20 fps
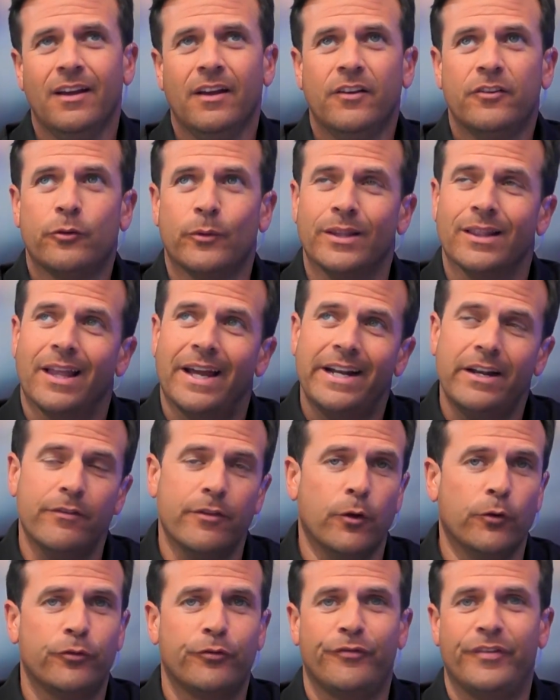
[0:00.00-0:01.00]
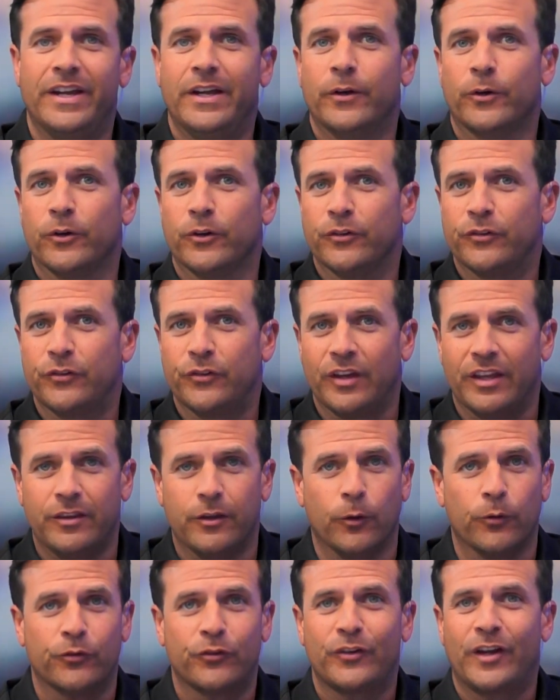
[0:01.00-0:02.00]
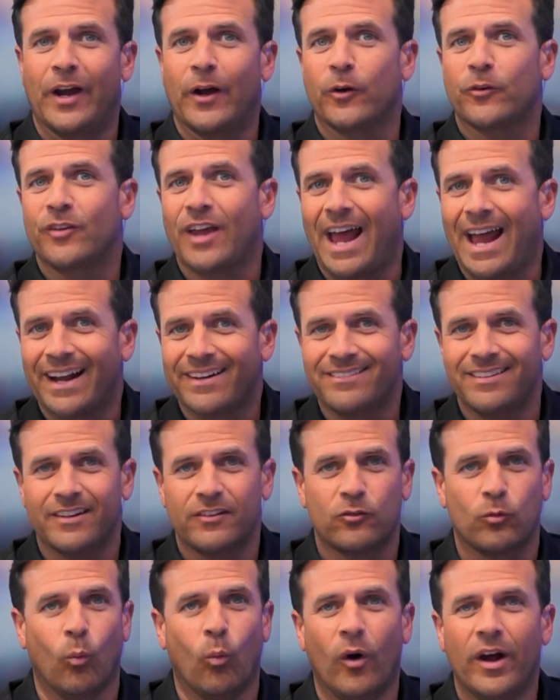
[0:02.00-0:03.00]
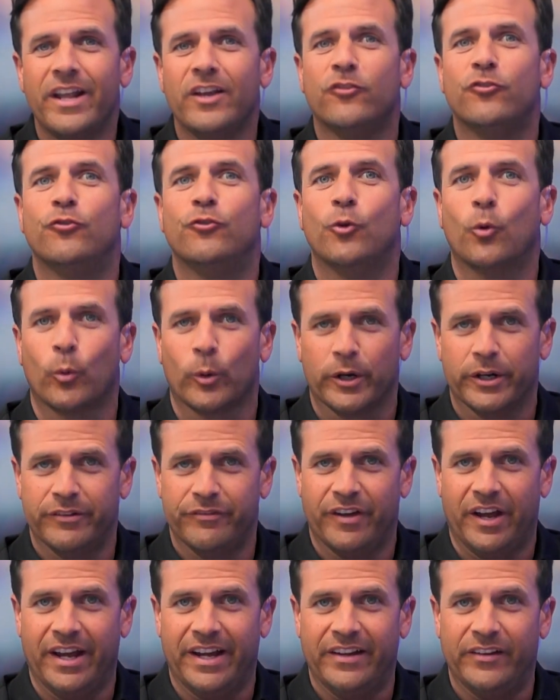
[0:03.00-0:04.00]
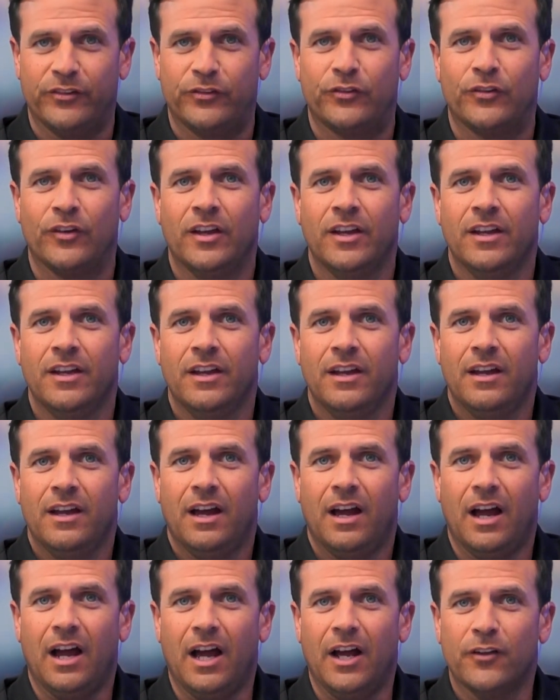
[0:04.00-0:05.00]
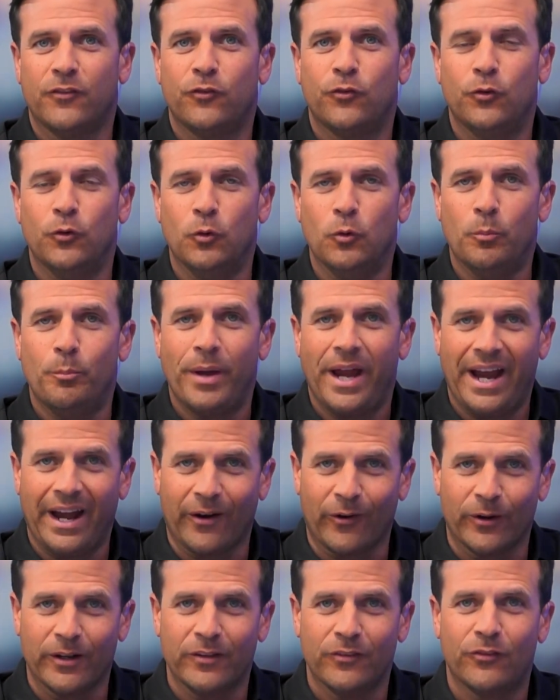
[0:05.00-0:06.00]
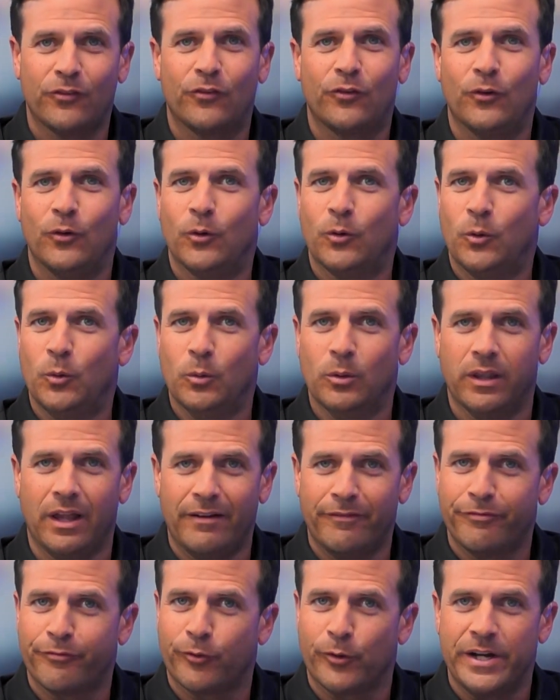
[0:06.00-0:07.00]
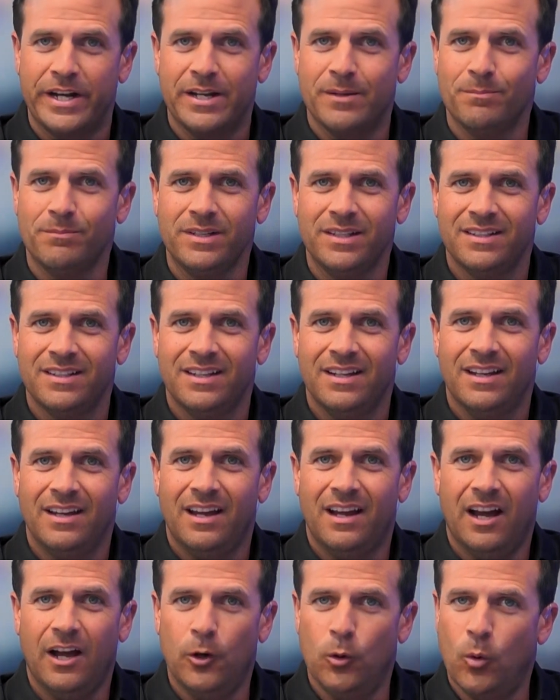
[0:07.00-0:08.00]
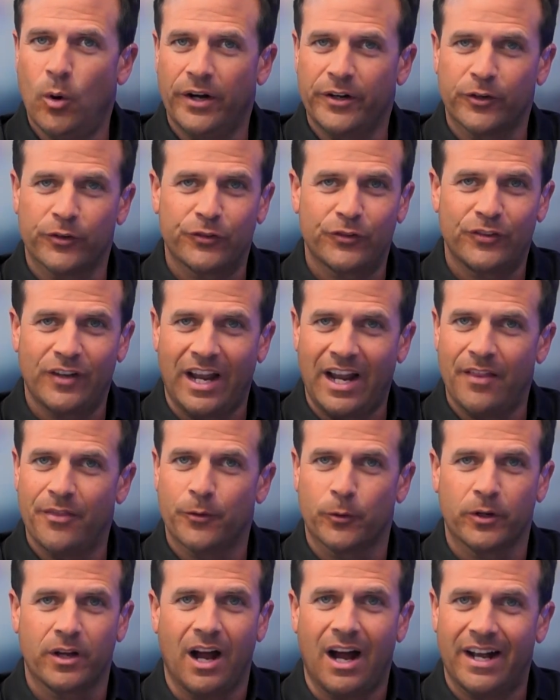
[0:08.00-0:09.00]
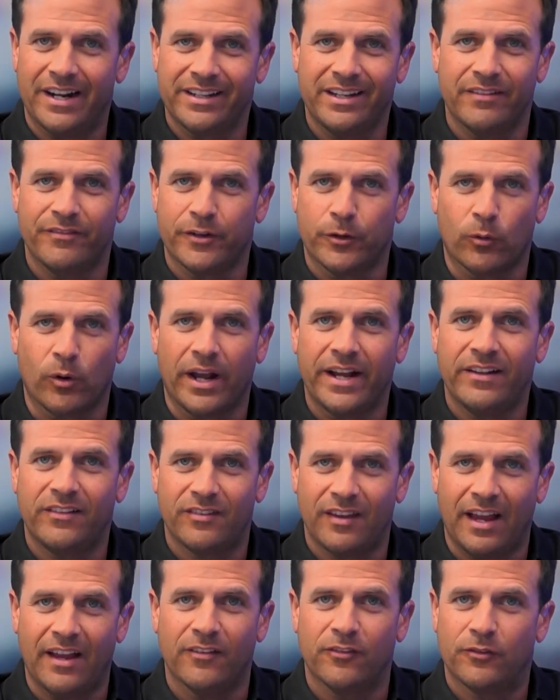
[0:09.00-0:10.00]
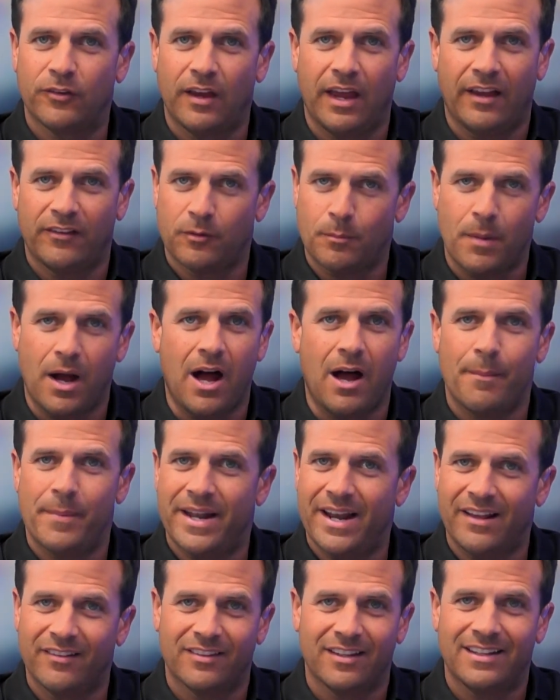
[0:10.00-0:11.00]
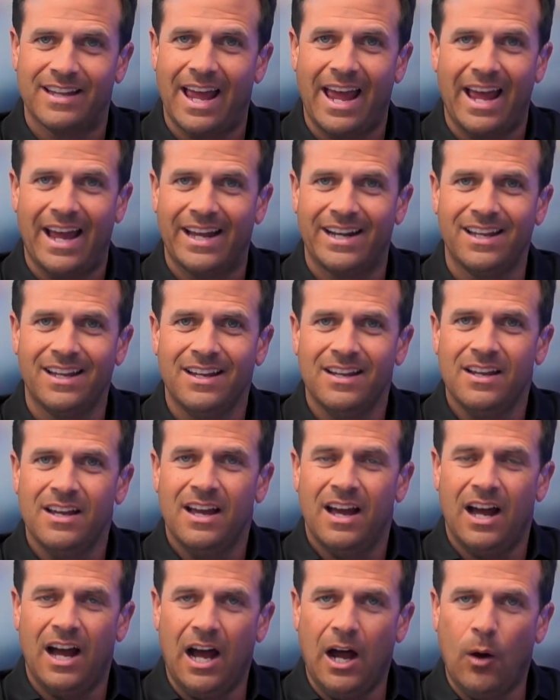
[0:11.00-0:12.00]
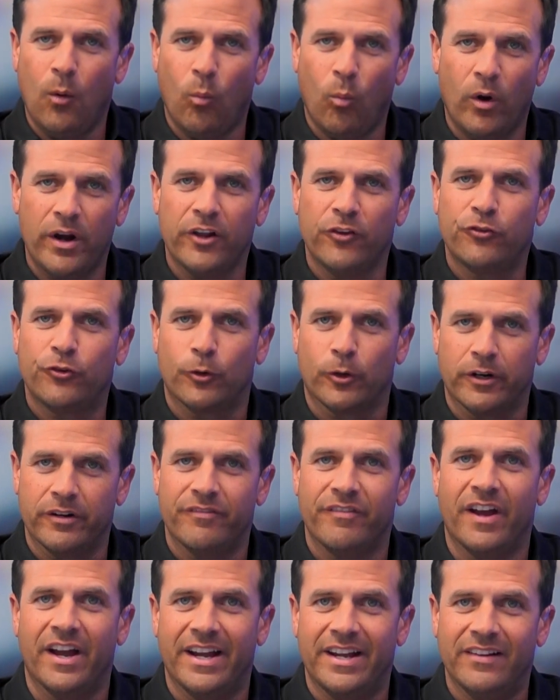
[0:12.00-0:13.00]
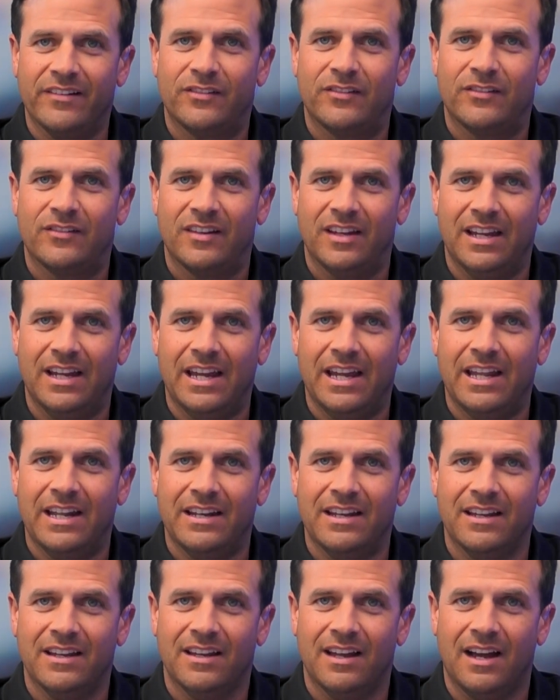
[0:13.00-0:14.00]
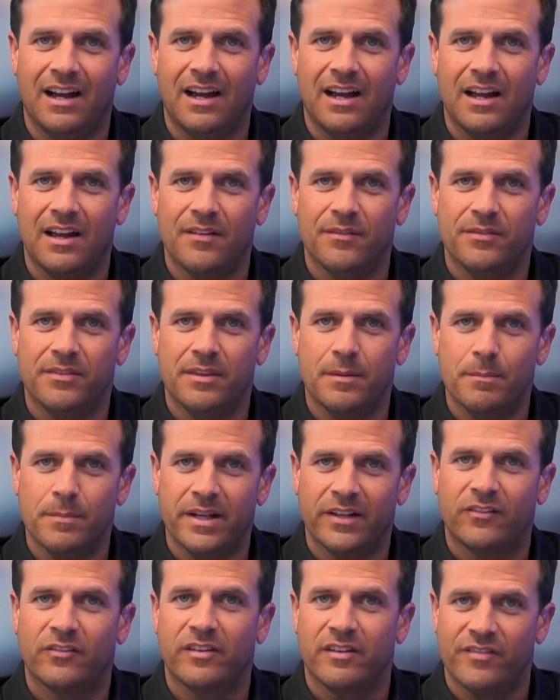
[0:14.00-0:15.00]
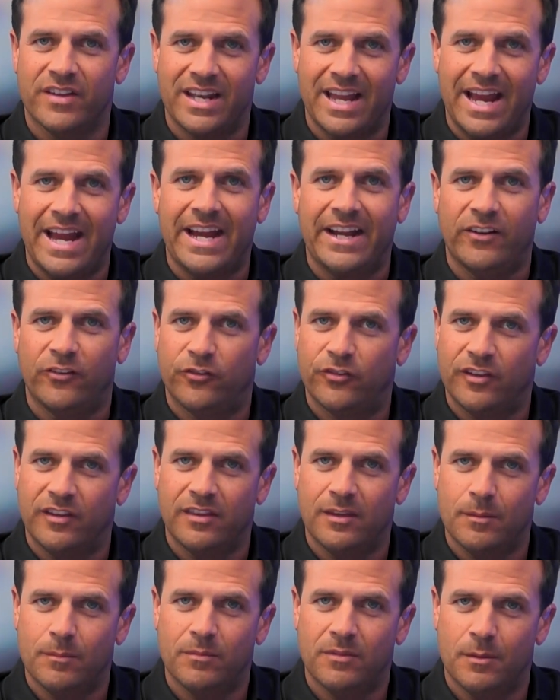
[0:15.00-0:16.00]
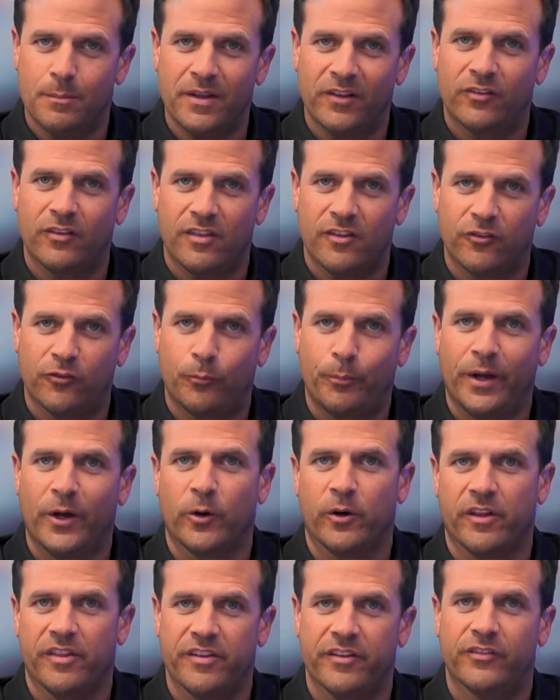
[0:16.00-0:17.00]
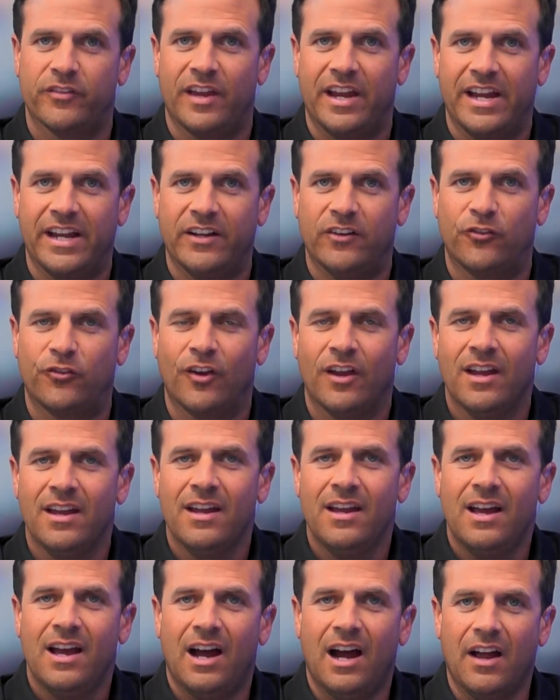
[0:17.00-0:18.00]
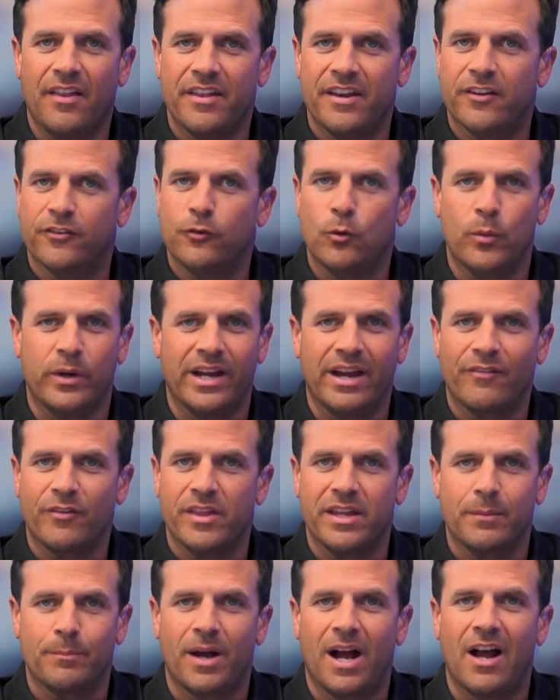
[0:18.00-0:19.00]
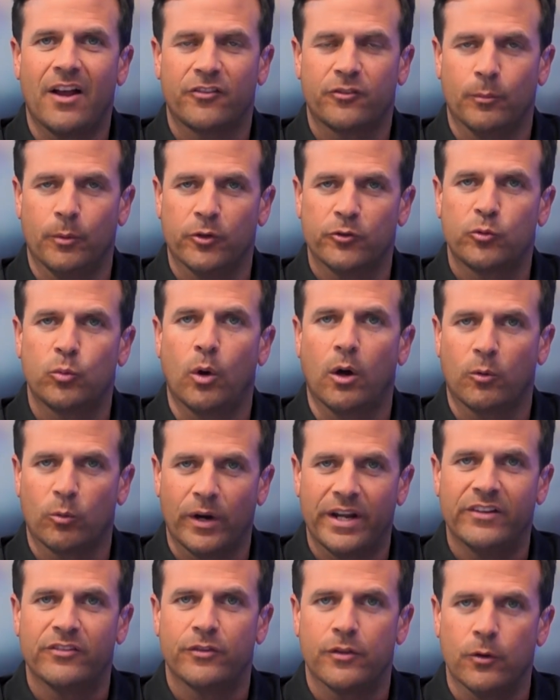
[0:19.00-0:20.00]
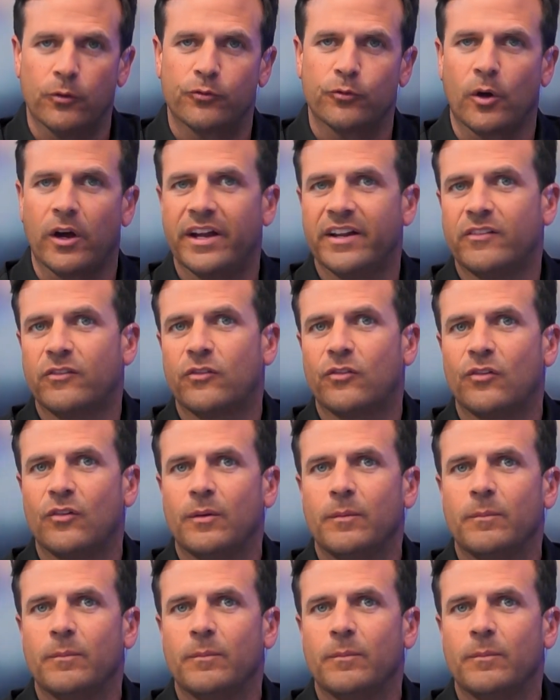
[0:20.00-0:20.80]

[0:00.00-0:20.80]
So in light of those fears and those scare tactics, what is your advice to parents who love freedom, who understand their God-given rights as a mom and as a dad? What is your advice in the midst of an age, in the midst of the spirit of this age that is doing everything possible to erase those rights?